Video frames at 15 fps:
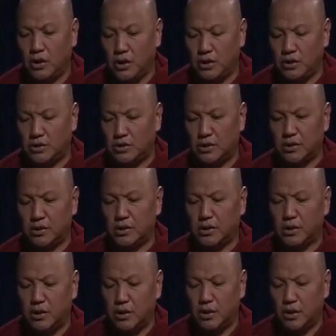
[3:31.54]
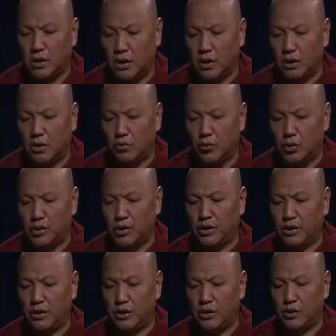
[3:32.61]
is with
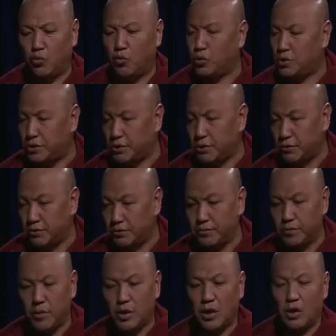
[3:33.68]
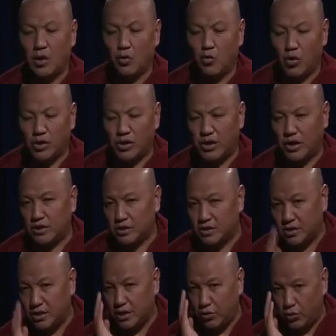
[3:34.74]
the wisdom, one can
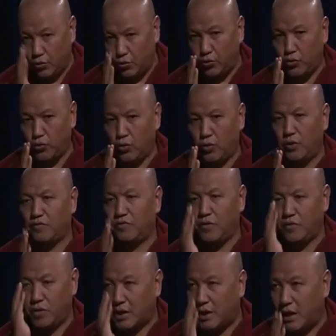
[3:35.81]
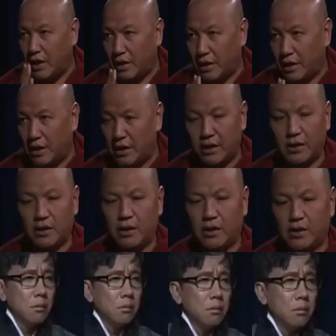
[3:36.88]
see through very clearly.
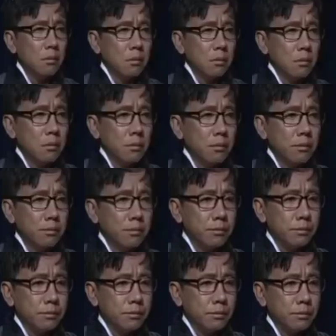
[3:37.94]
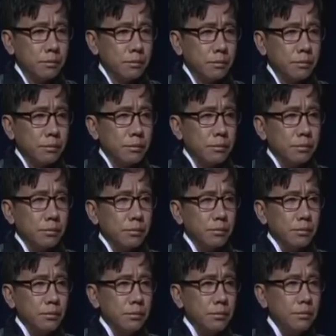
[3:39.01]
So with that,
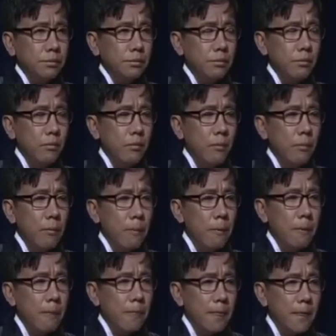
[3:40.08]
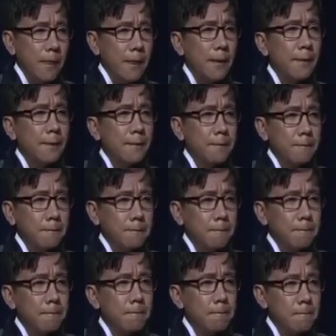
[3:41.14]
the method, then one can
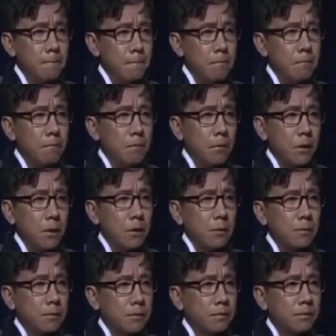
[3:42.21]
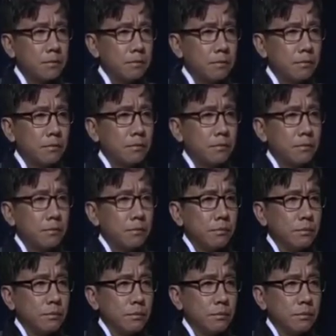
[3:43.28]
help all sentient beings
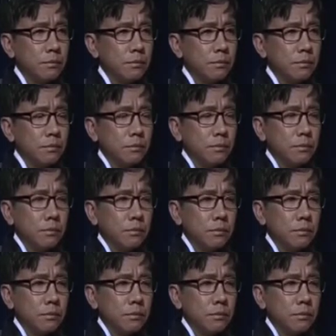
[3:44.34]
be free from the